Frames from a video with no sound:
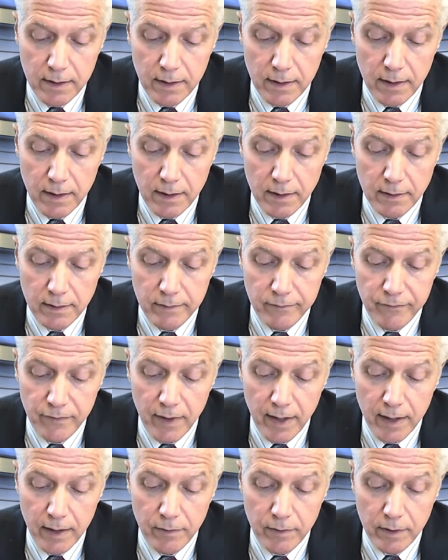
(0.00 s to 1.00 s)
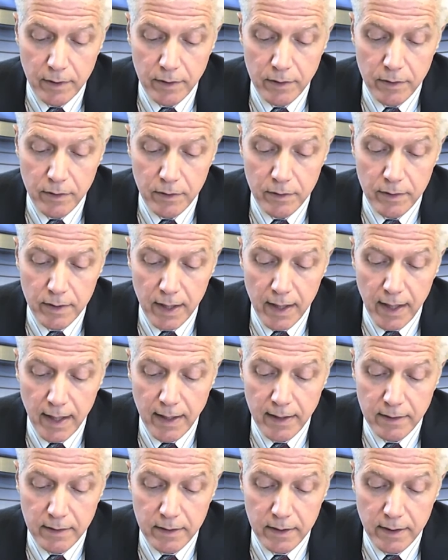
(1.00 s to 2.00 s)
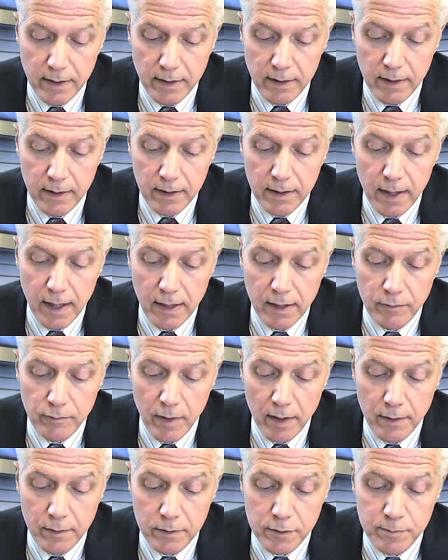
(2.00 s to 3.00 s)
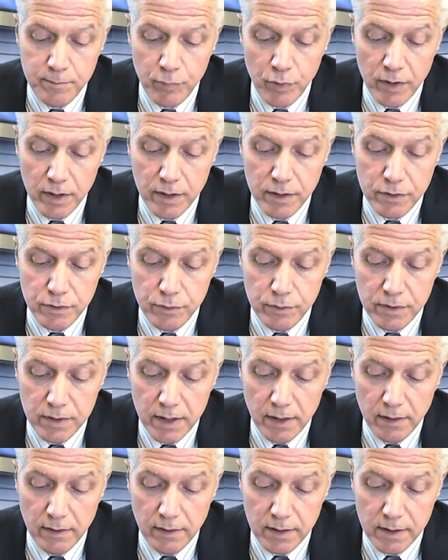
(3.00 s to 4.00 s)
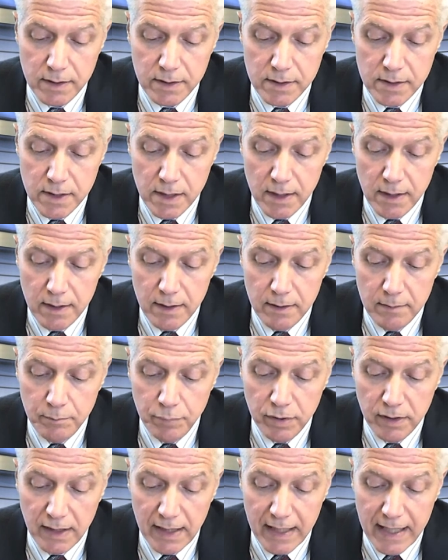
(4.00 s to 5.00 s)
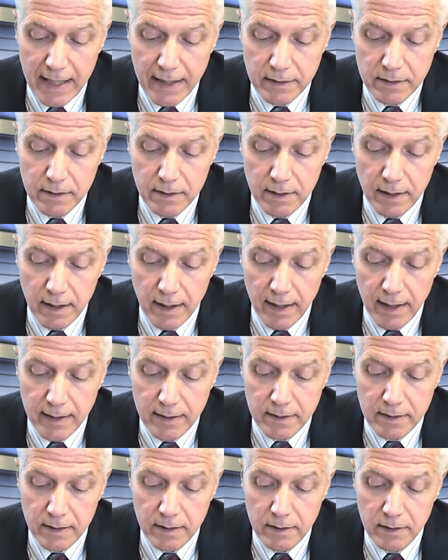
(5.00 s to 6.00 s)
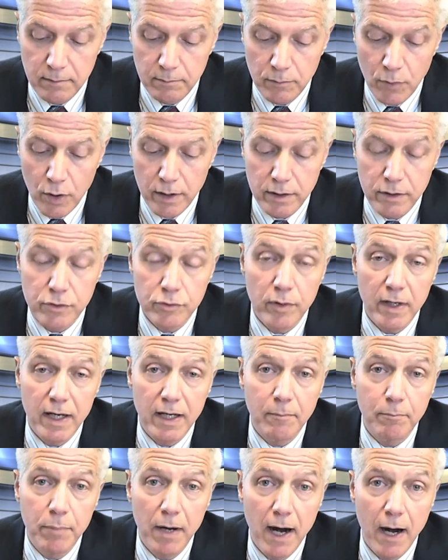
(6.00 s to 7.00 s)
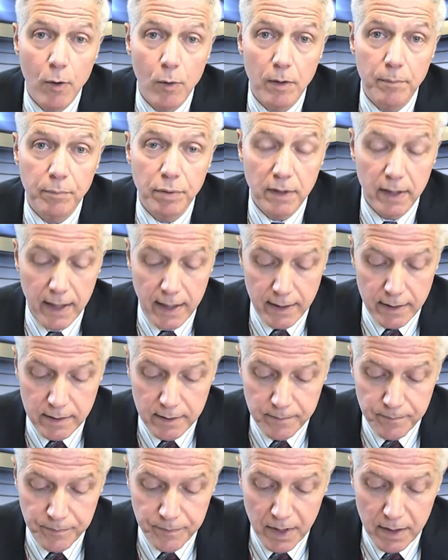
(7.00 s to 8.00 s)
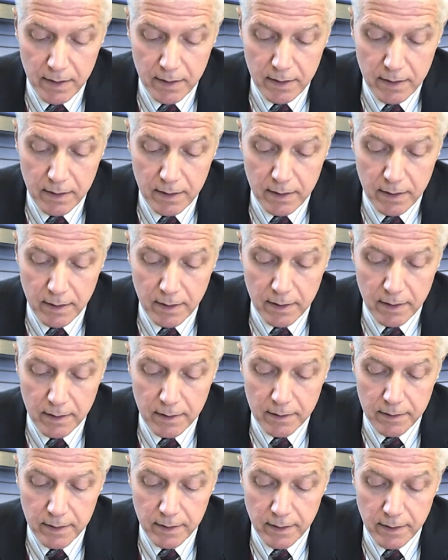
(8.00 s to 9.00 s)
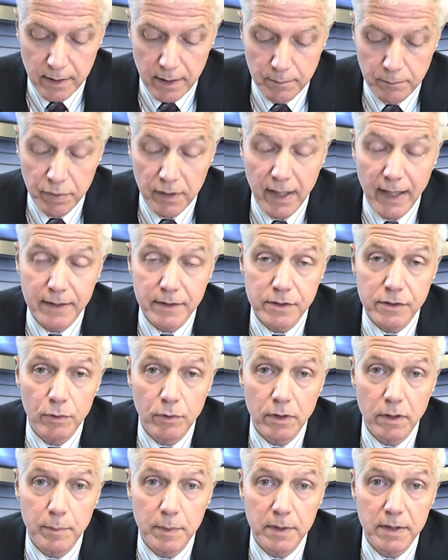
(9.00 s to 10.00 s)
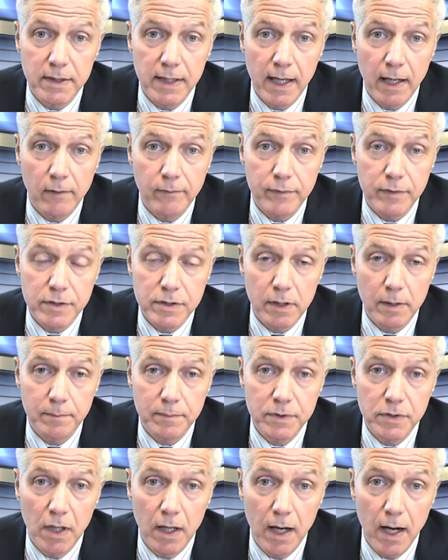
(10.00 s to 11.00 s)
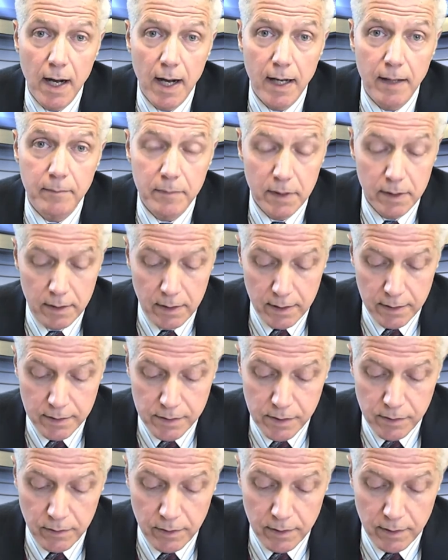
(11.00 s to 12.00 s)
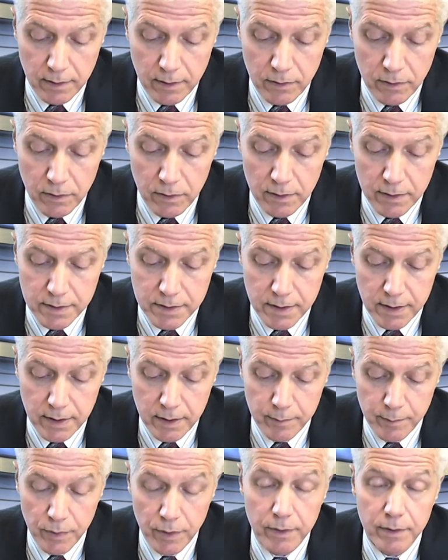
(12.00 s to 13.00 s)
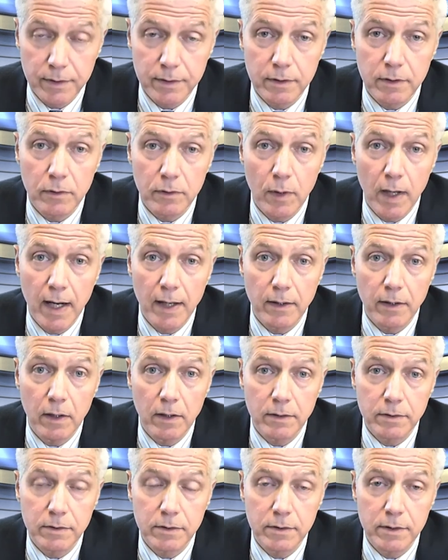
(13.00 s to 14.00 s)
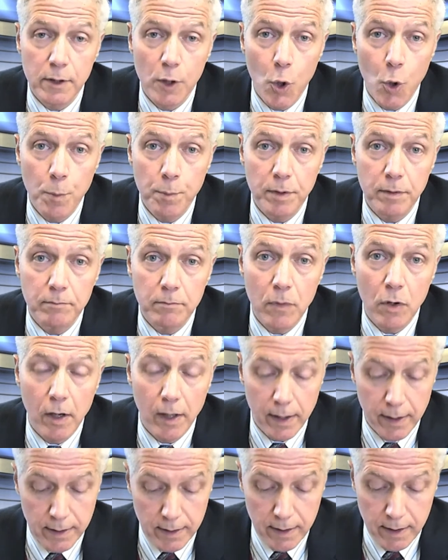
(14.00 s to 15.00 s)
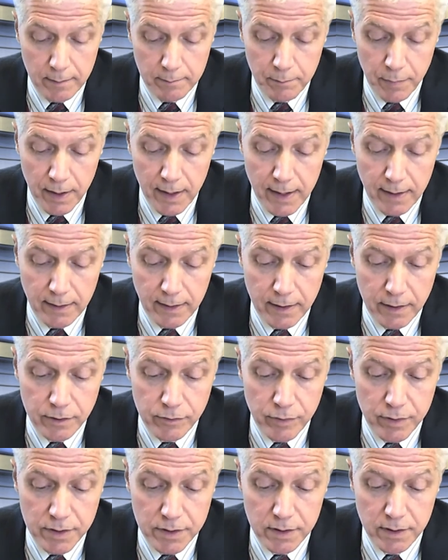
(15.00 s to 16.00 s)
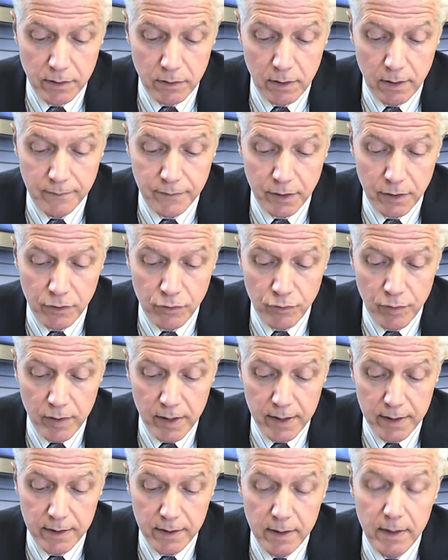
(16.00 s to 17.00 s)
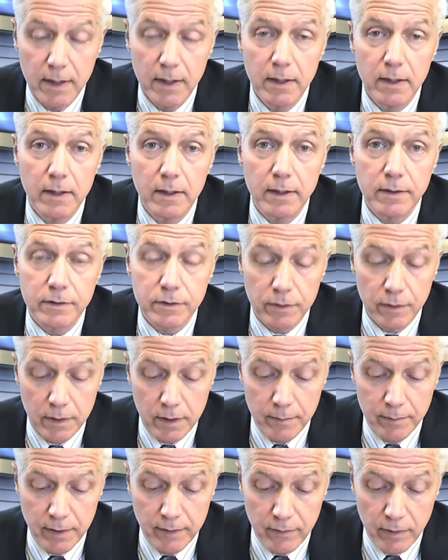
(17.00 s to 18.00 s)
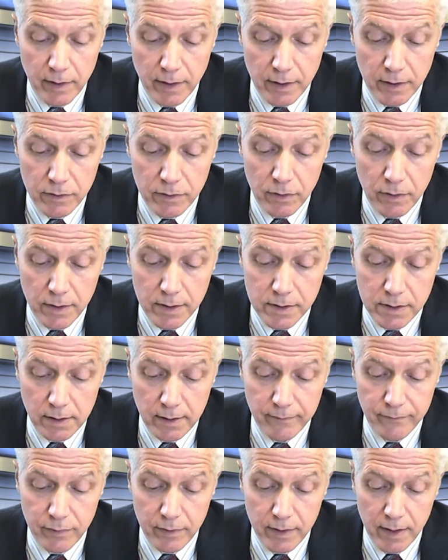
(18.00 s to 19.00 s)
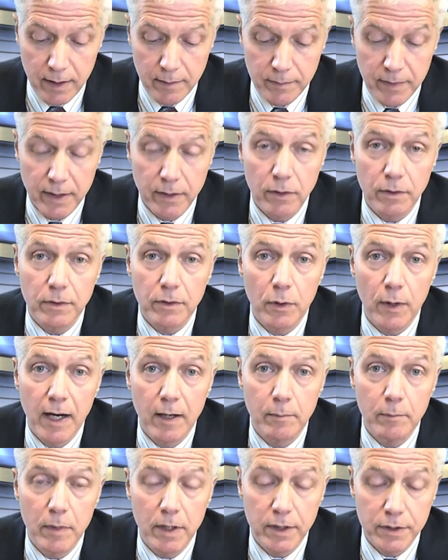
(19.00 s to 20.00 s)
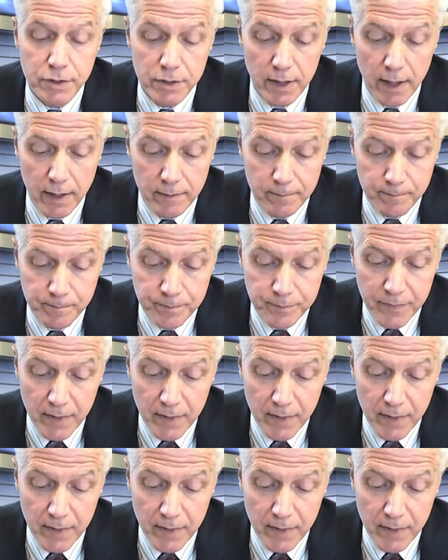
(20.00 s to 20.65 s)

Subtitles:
The fire occurred at the Colorado Springs Utilities plant at the Martin Drake Power Plant. The plant is going to be down for some time. It's going to cause the community to go out onto the open market and buy electricity off the grid. It's going to be very costly for them. They don't know how much yet.